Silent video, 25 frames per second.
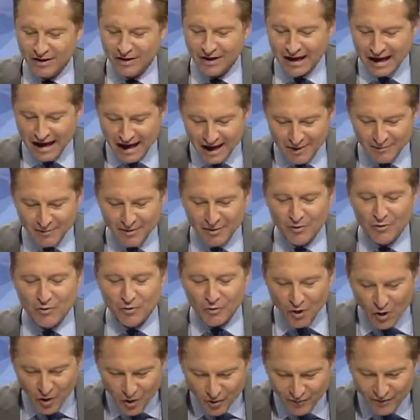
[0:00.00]
Academy,
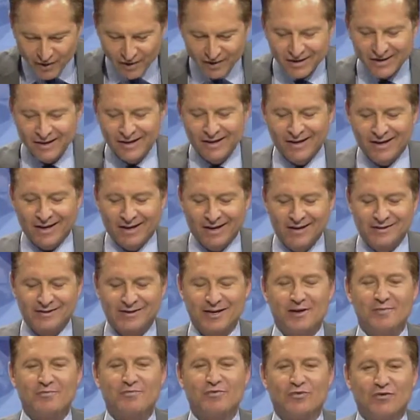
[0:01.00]
NewCova. It is
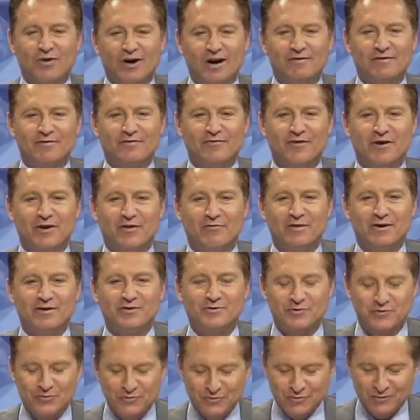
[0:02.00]
a private faith
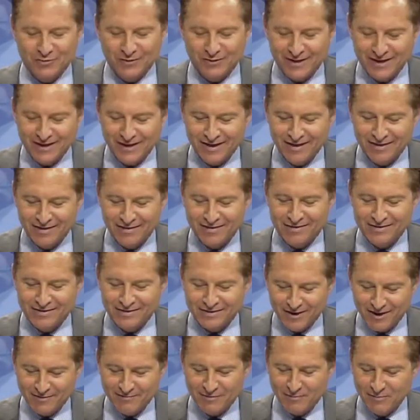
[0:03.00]
based school in the
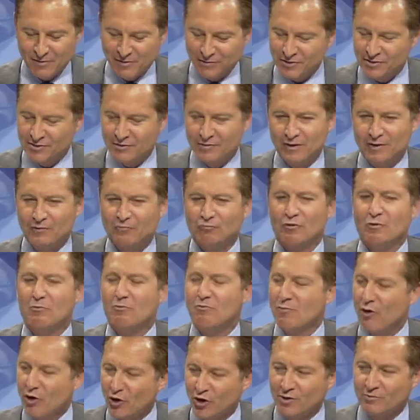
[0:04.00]
city of Pomona doing
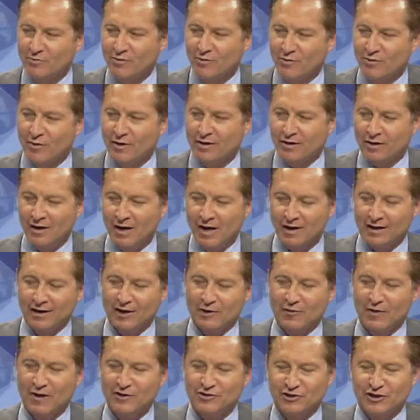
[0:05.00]
remarkable work.
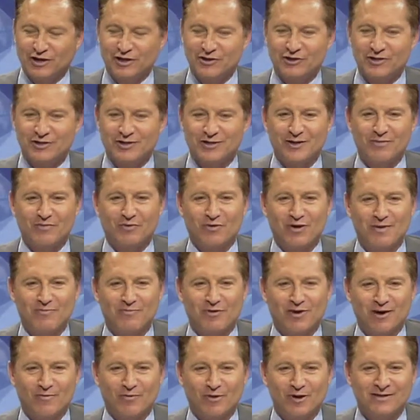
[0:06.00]
Congratulations. I'm Brad
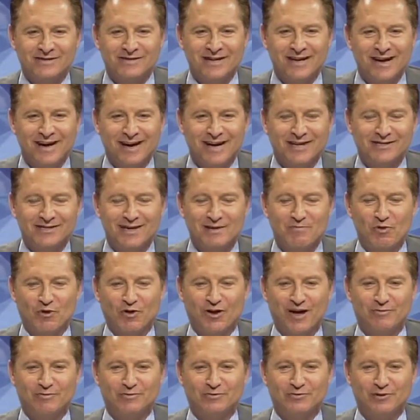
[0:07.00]
Pomerance. It's Time Warner
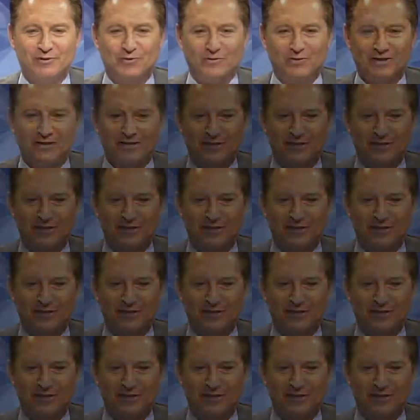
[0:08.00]
Cable's Local